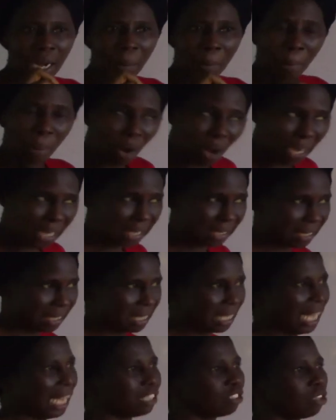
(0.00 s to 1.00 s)
points
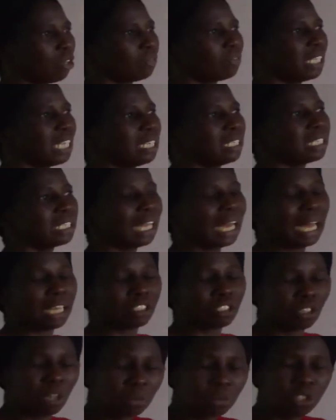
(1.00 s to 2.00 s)
out of these
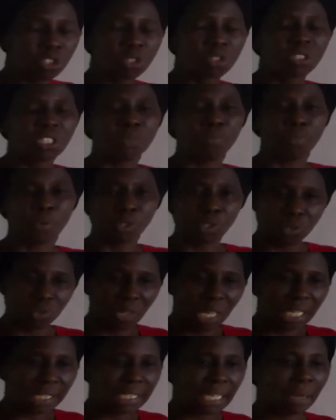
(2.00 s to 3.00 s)
assumptions
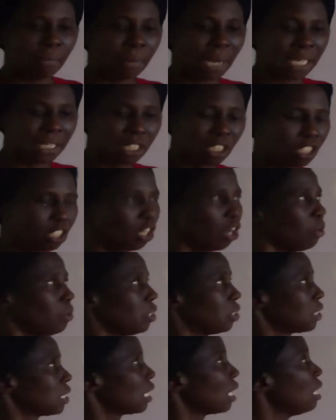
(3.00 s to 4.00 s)
postulated by the theorists.